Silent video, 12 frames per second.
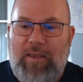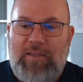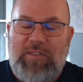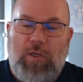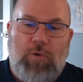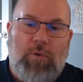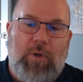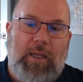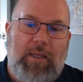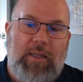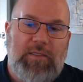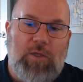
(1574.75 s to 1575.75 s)
And so
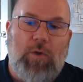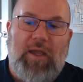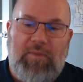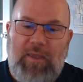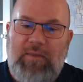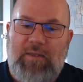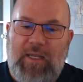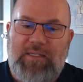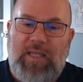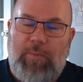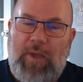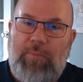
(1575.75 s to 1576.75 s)
I think the
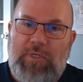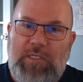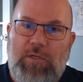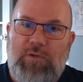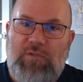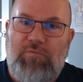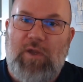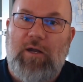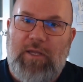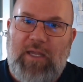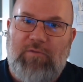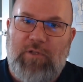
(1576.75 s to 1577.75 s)
desktop app is used
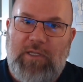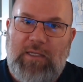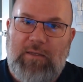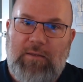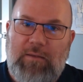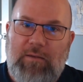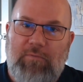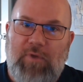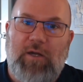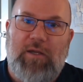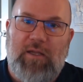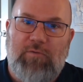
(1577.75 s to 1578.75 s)
very heavily.
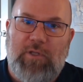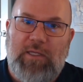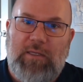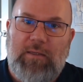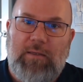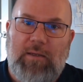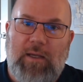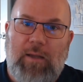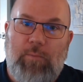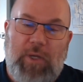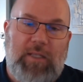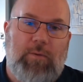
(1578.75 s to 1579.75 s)

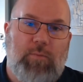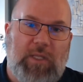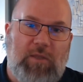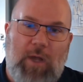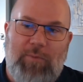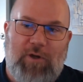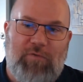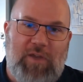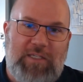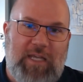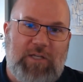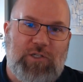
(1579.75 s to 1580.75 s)
But the web
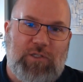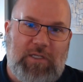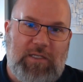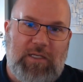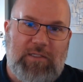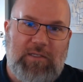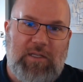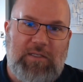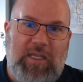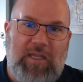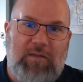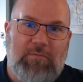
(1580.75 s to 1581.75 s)
interface actually does
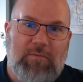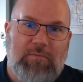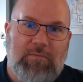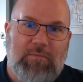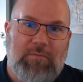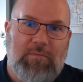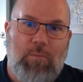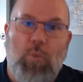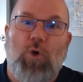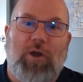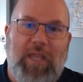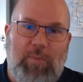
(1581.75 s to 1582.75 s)
contain
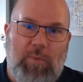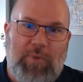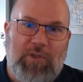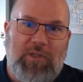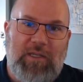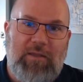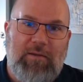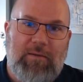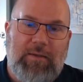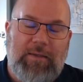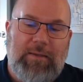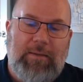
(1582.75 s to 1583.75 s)
more capability.
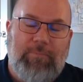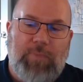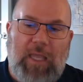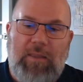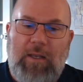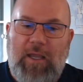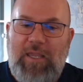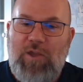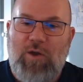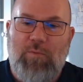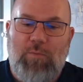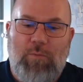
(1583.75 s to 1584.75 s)
And then I
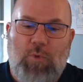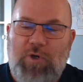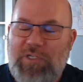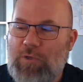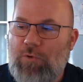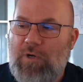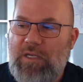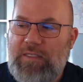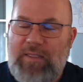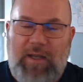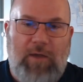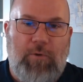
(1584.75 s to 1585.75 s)
hear more
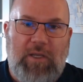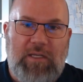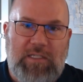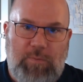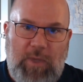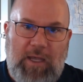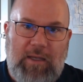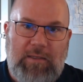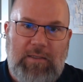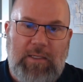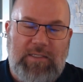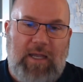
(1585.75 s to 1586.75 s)
stories than I would
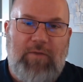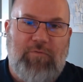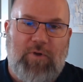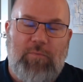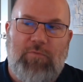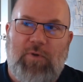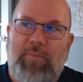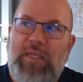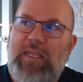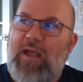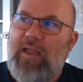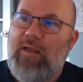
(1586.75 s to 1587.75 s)
expect, because for
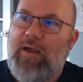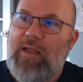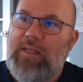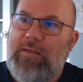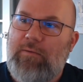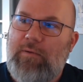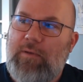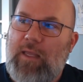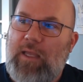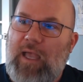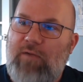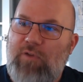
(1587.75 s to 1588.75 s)
me, I
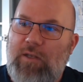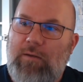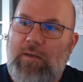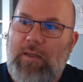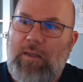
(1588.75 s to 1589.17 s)
haven't,